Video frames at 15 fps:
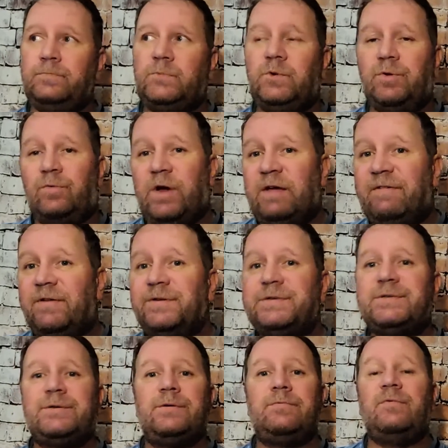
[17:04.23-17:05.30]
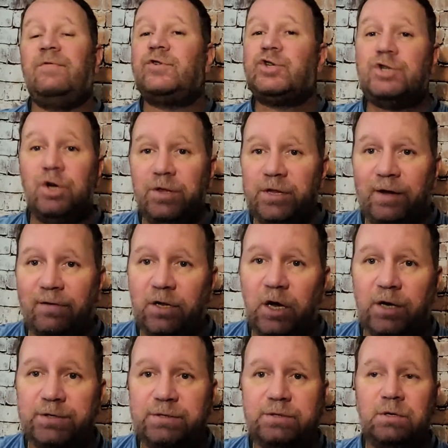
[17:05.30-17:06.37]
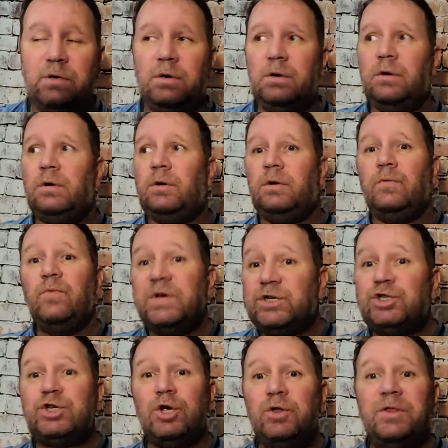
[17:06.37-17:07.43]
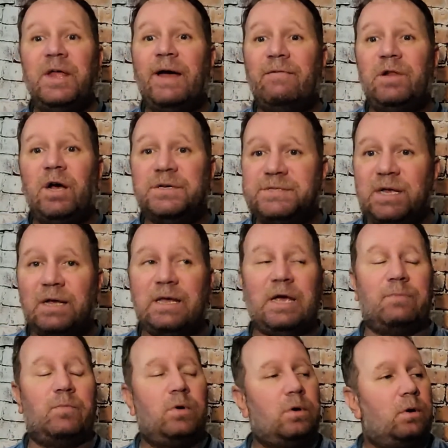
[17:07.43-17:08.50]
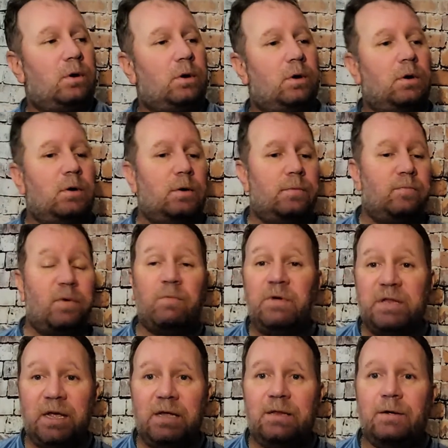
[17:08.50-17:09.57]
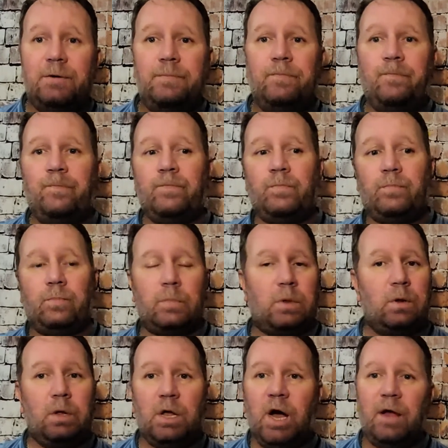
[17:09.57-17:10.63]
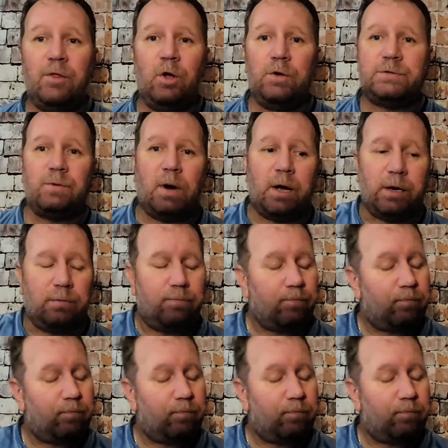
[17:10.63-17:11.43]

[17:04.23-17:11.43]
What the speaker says: to the Ravens. We shouldn't have lost. We shouldn't have lost that game. But we did. God knows why.